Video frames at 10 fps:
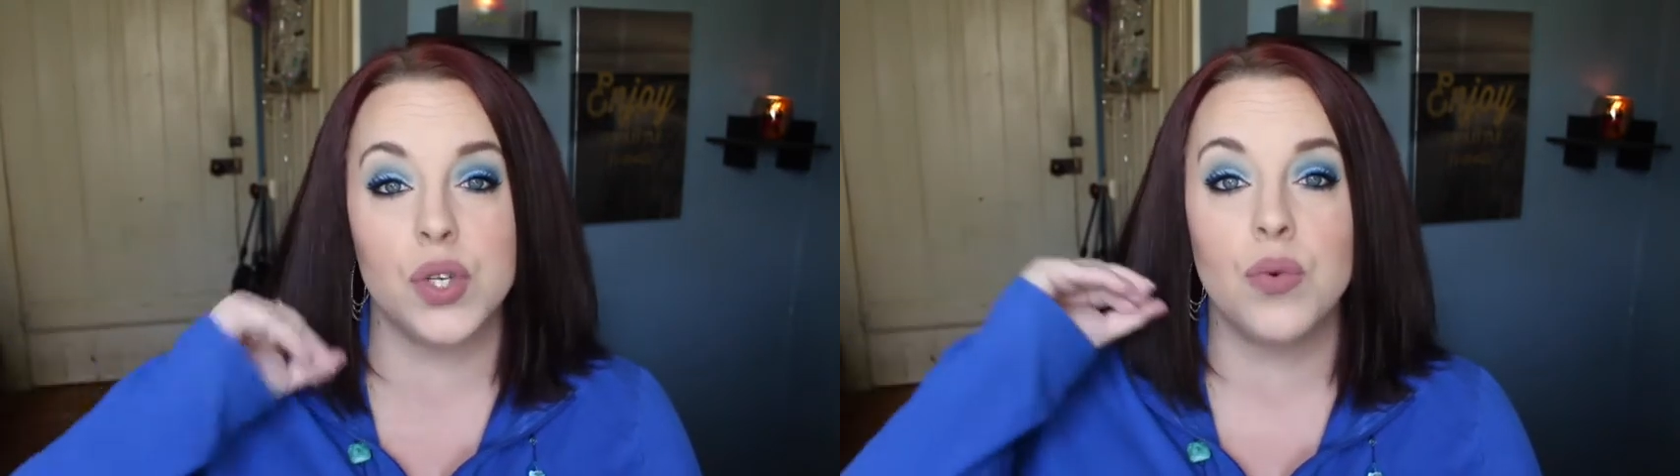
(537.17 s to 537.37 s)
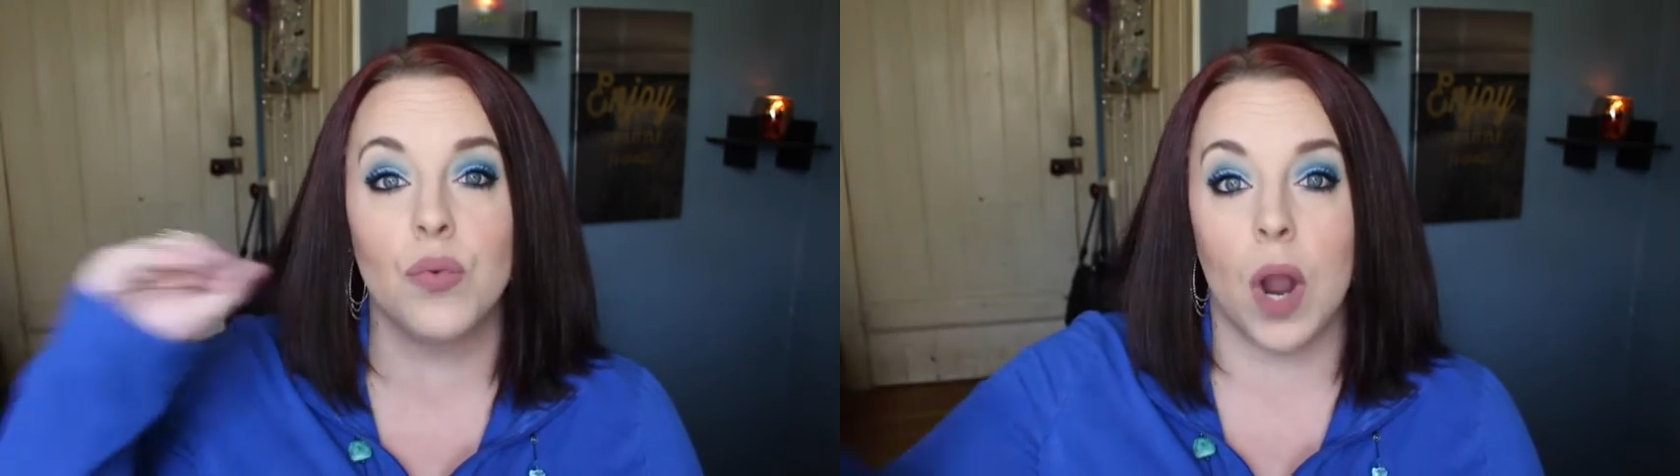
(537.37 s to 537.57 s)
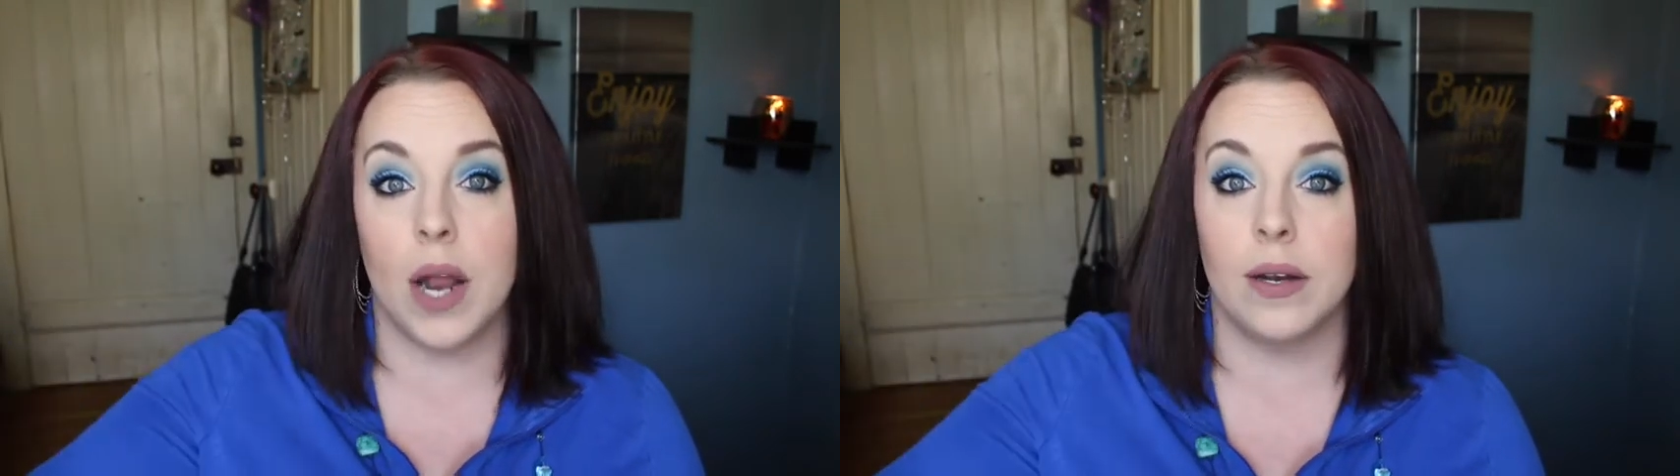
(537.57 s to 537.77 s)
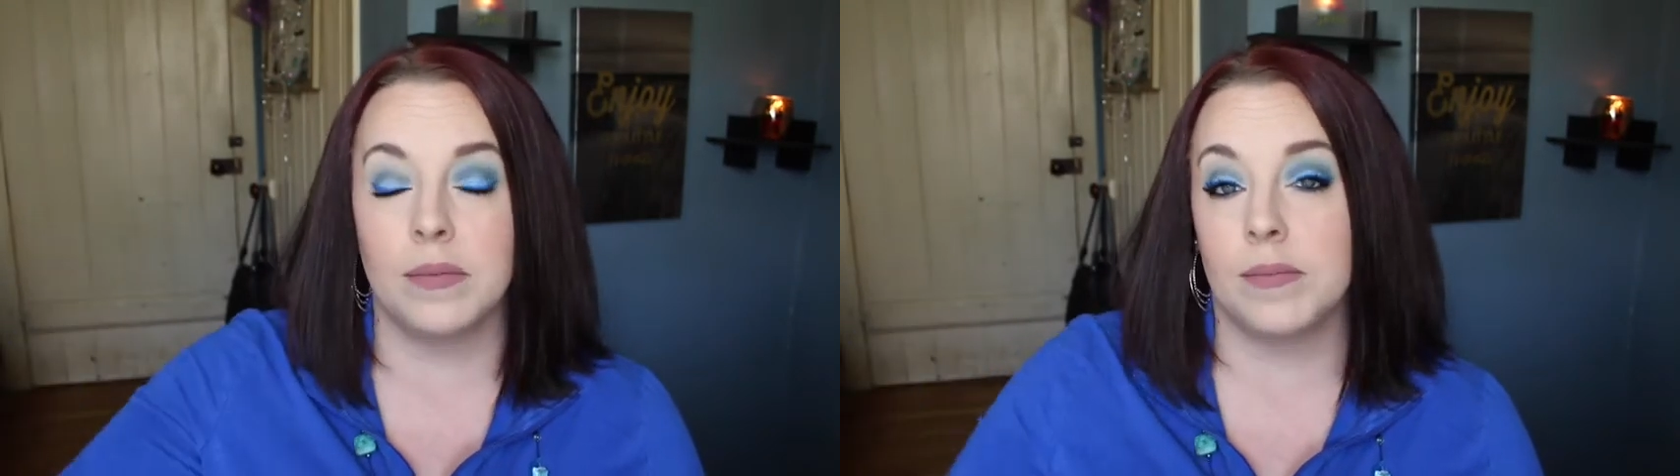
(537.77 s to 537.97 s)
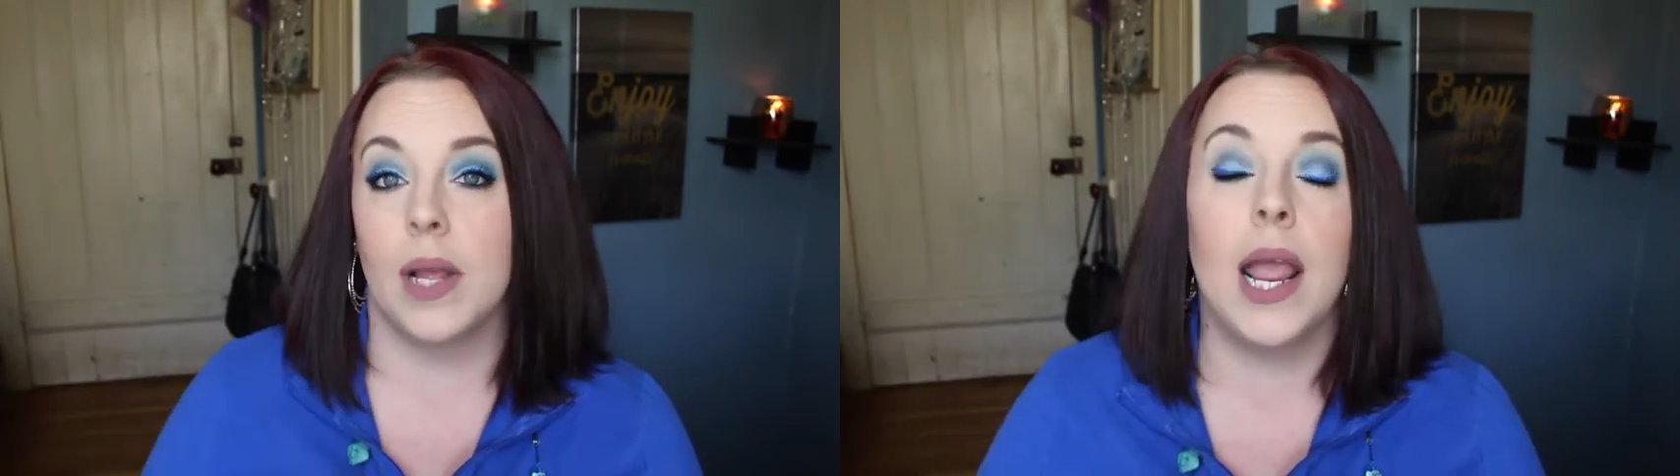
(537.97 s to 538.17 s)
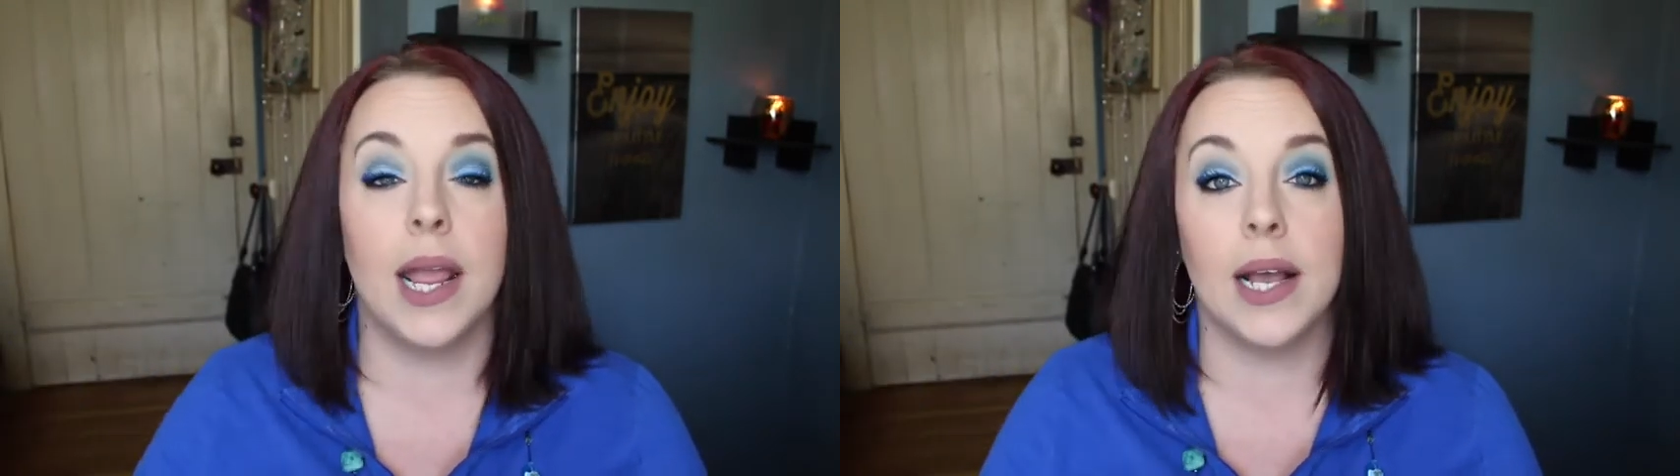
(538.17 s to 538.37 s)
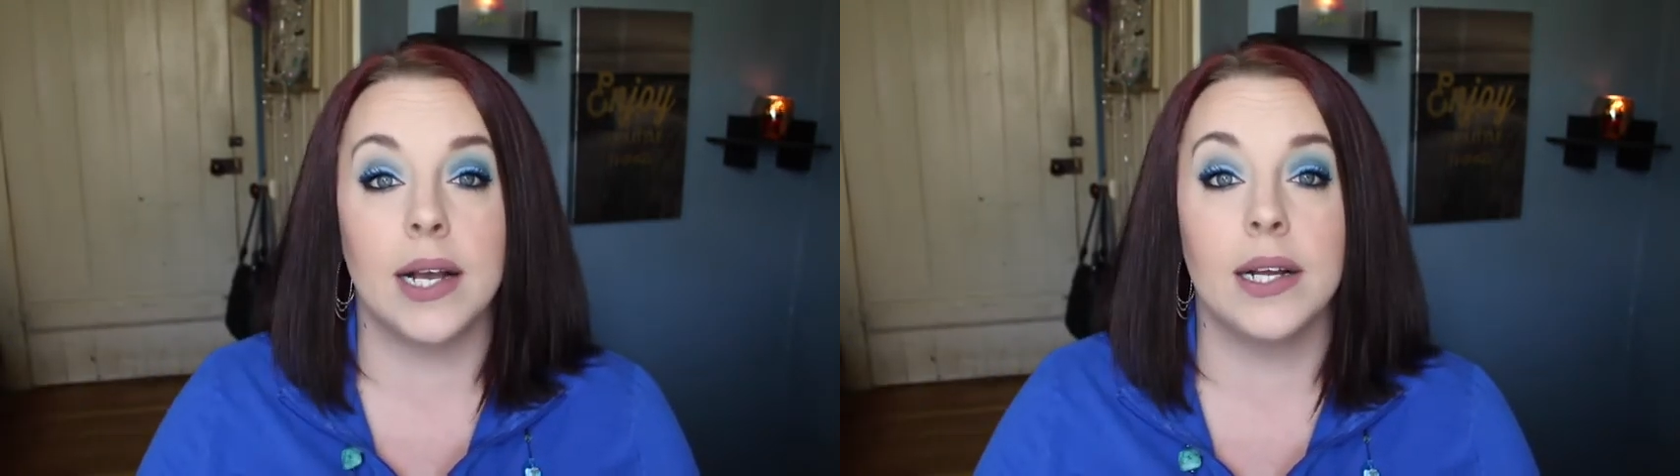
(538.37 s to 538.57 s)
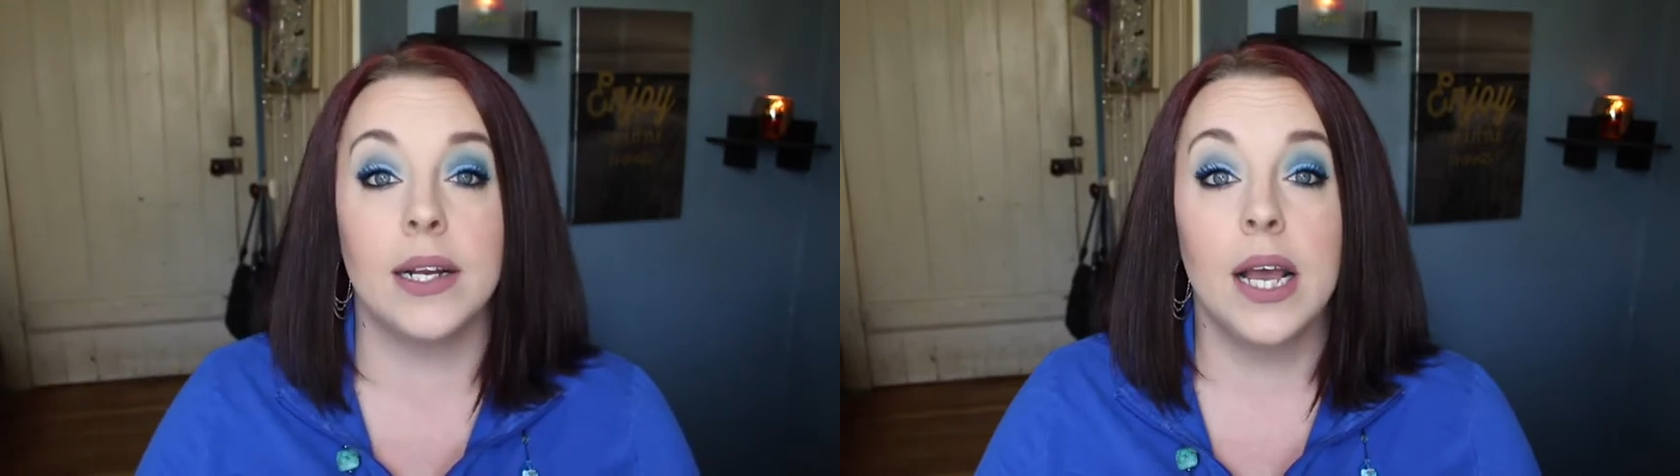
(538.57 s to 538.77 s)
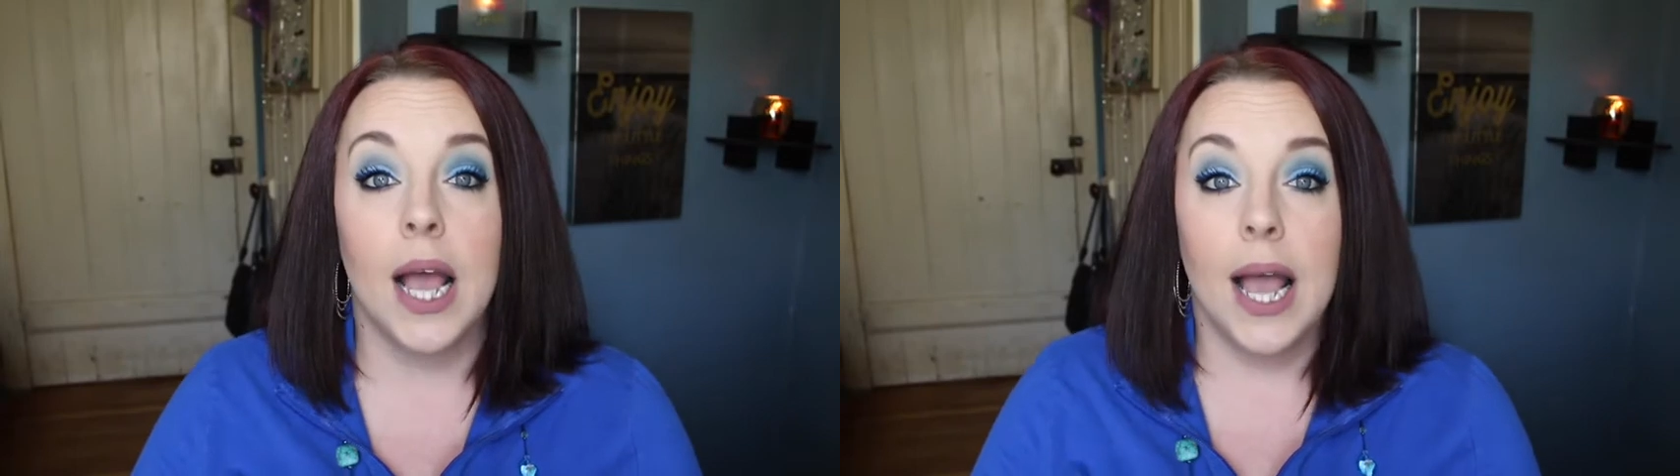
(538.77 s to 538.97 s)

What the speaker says: to run. And